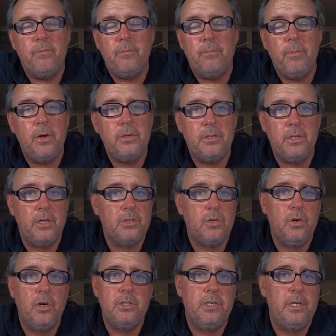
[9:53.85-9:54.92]
Most of those
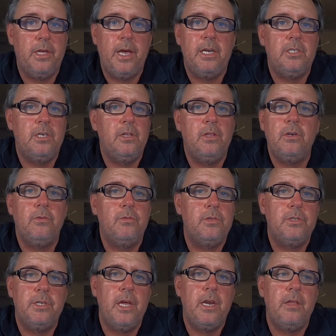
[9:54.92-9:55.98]
guys didn't catch anything or
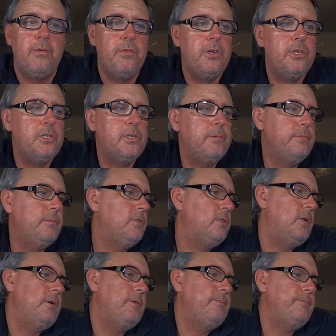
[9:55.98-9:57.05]
see any fish,
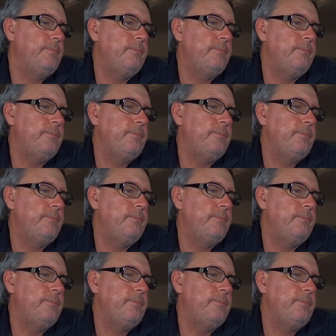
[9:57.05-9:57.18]
so